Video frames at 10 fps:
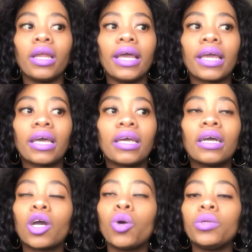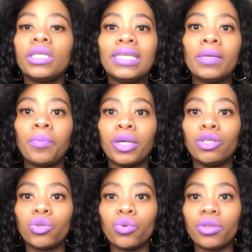like go deep
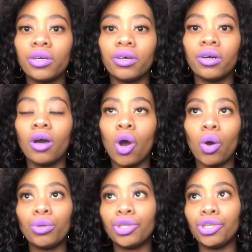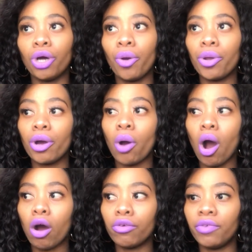into the whole scenario
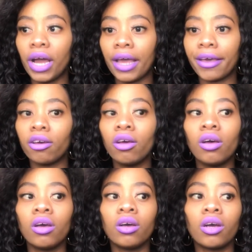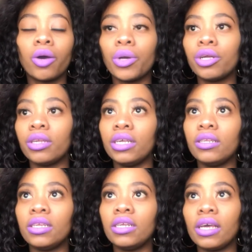of like going on the
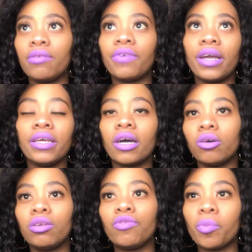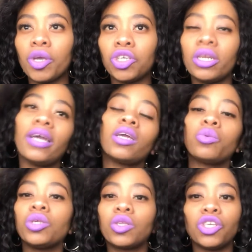internet and finding out information. Like,
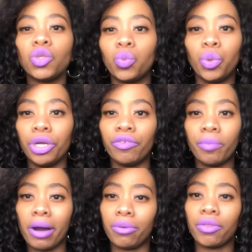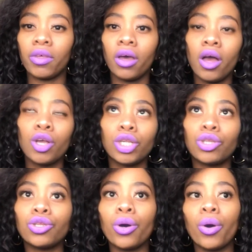it was just word of mouth.
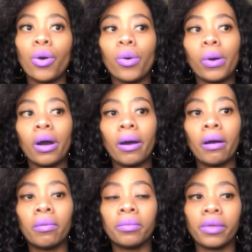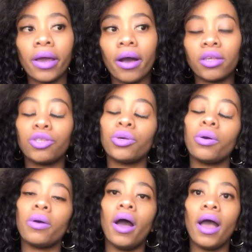So yeah,
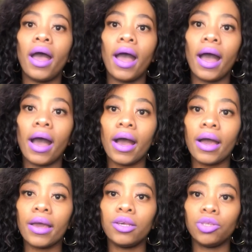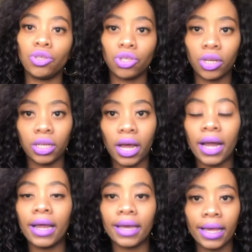so I used to start
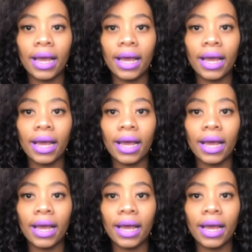I